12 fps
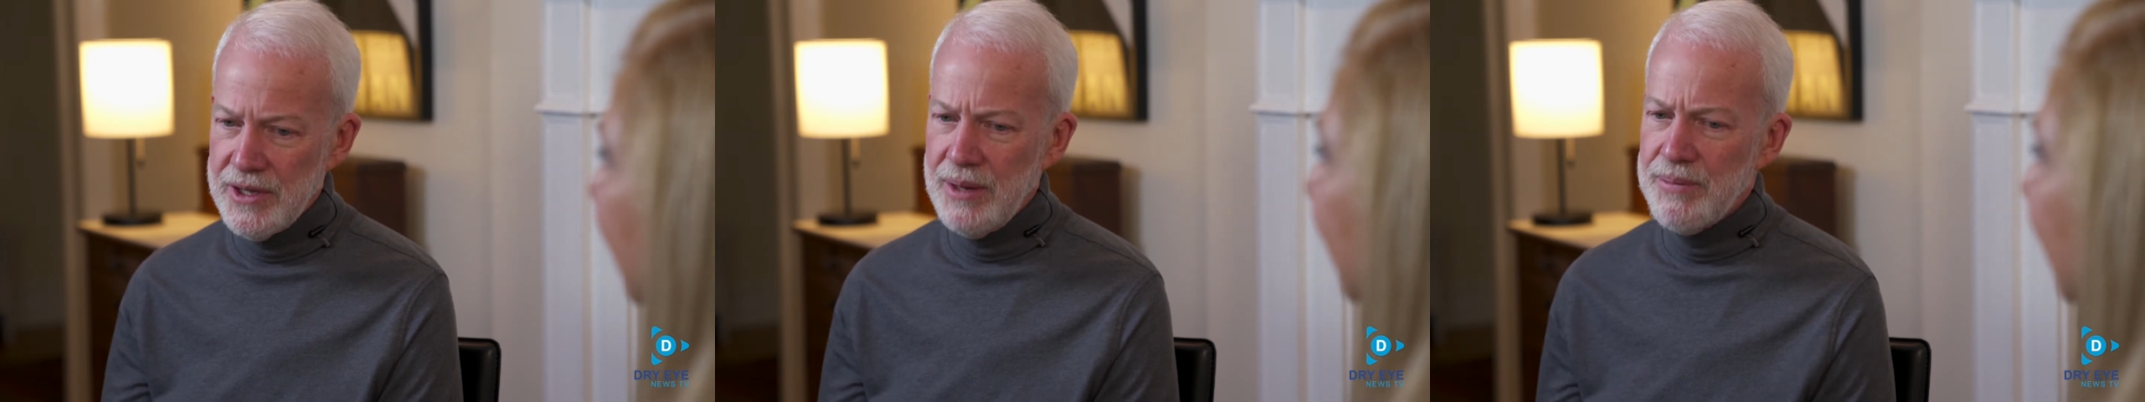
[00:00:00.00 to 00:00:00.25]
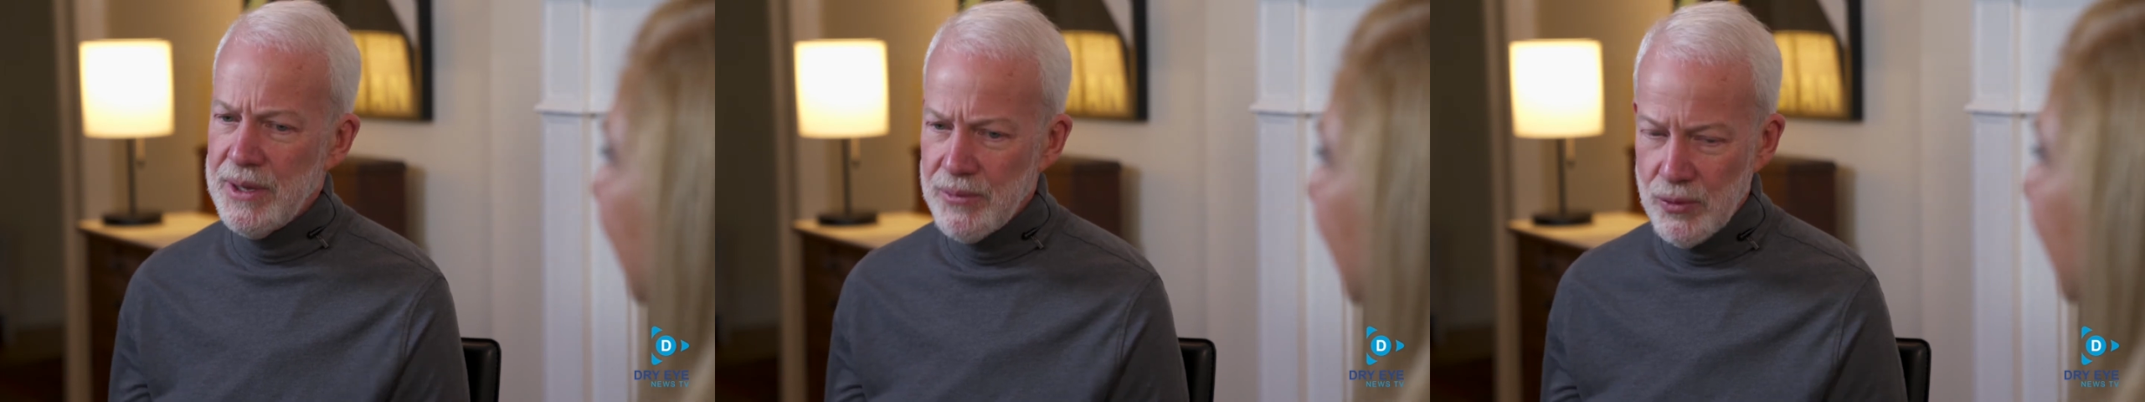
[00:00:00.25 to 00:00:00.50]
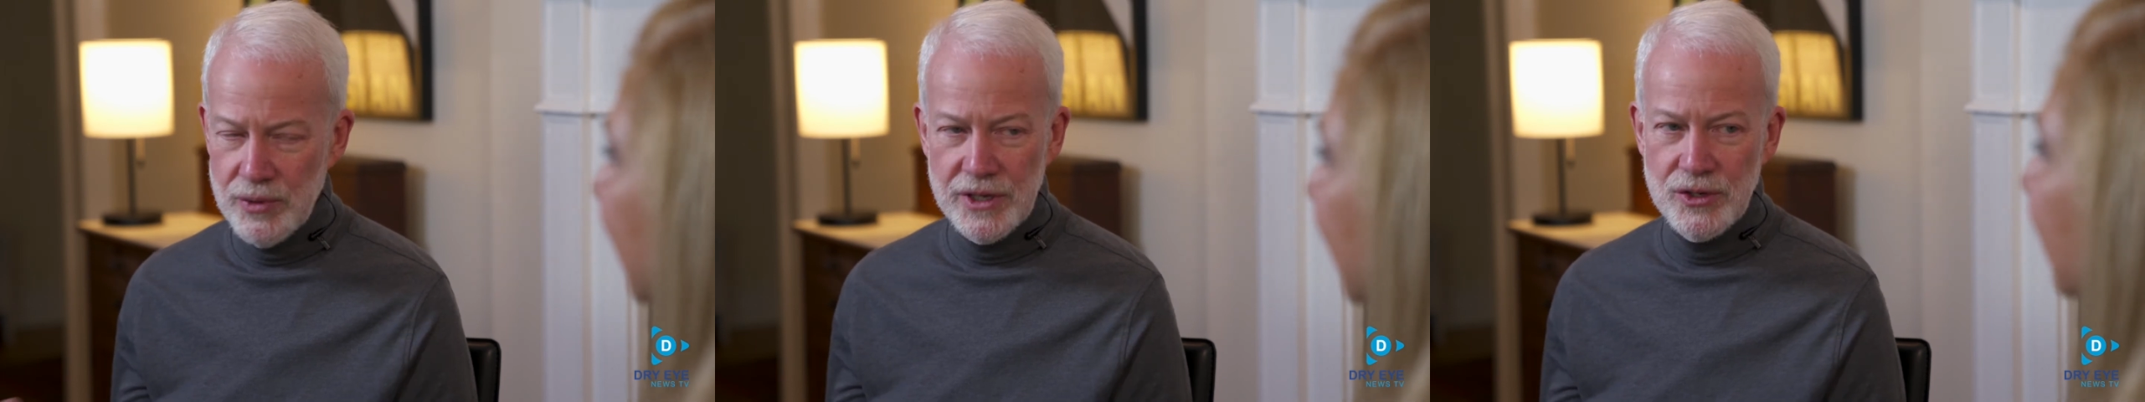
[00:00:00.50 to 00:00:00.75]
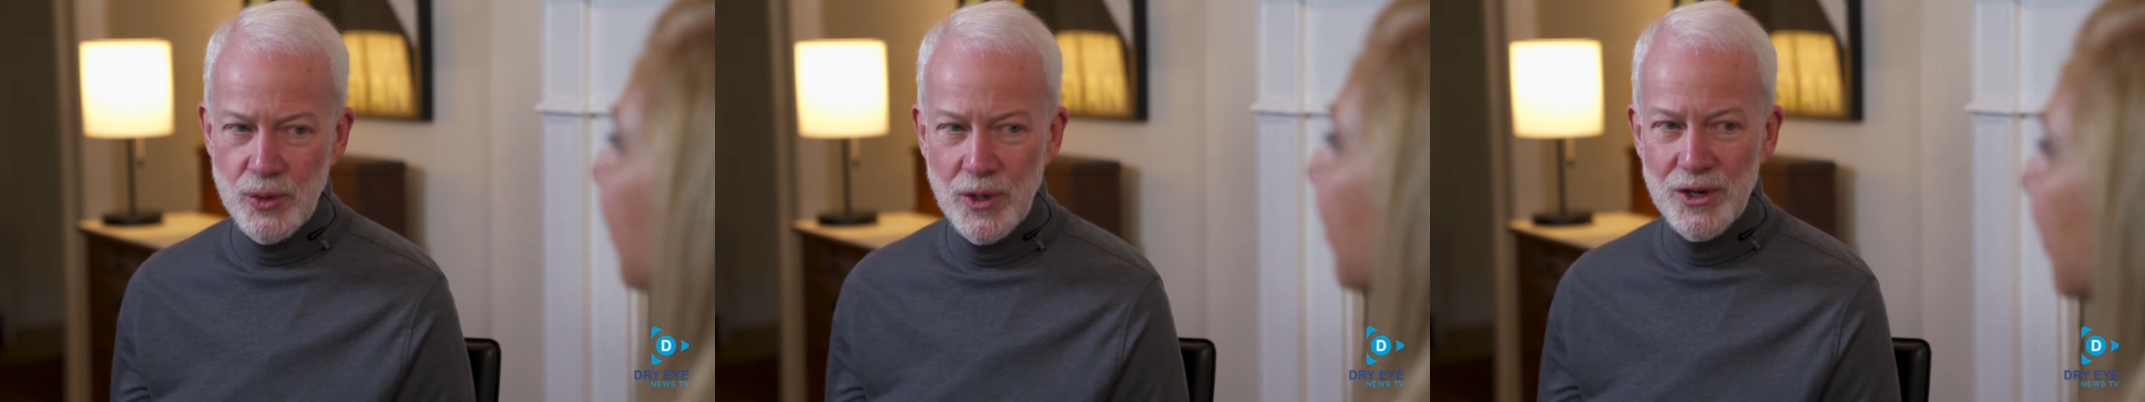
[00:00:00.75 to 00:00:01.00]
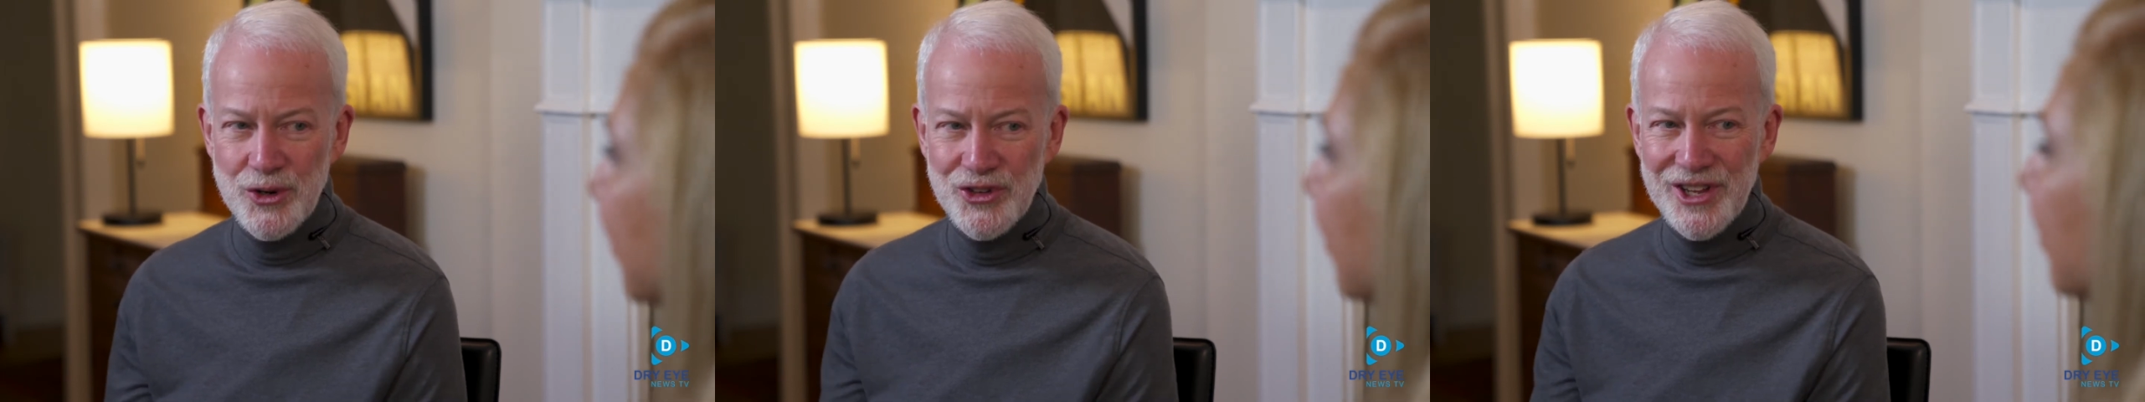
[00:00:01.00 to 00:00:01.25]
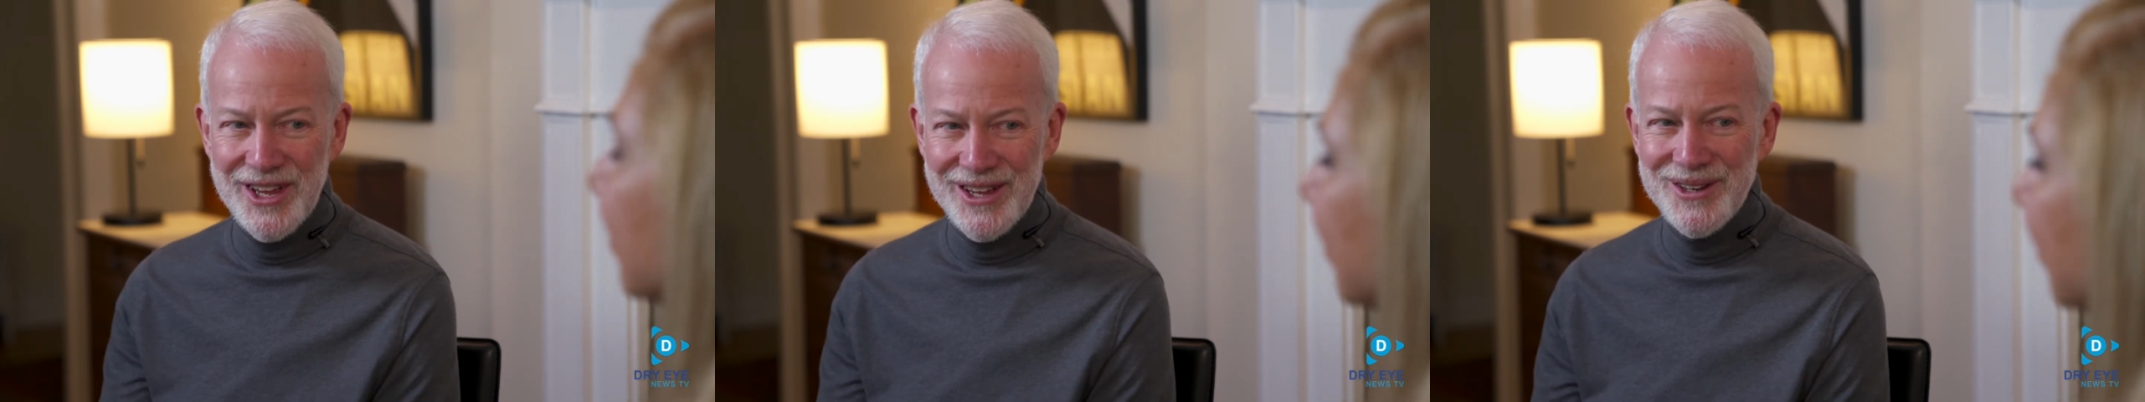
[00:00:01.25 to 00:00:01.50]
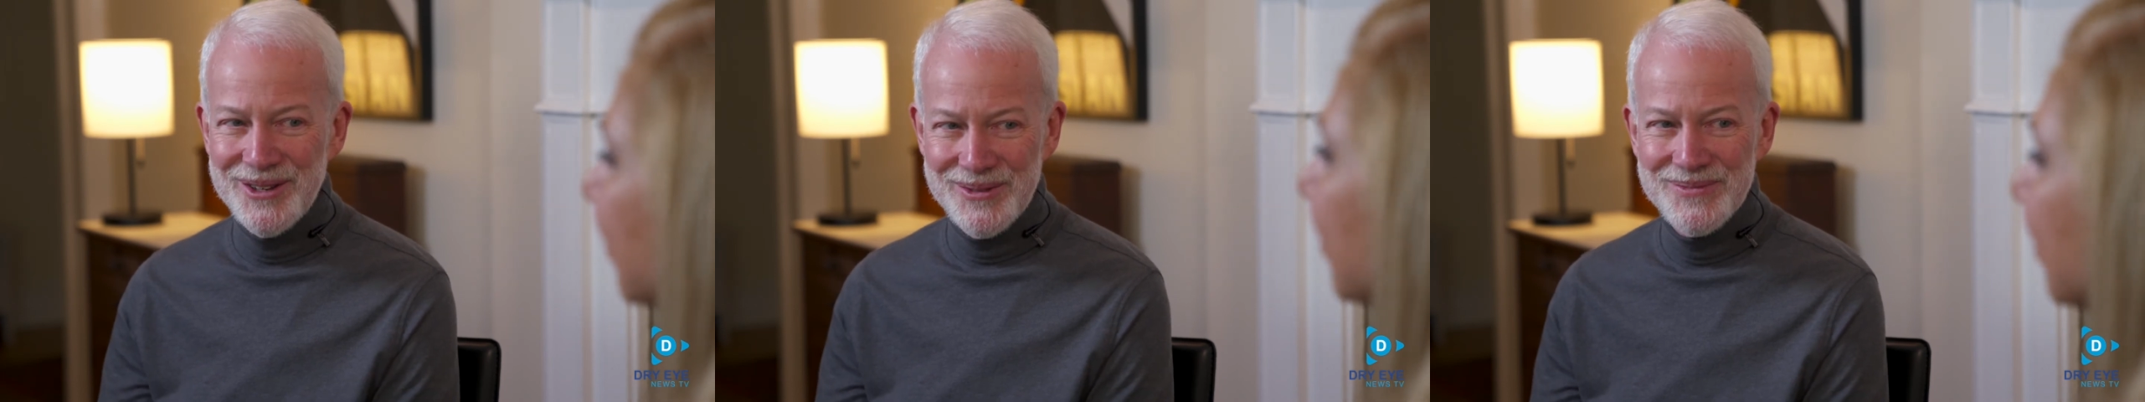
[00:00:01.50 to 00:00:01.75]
then people really do understand.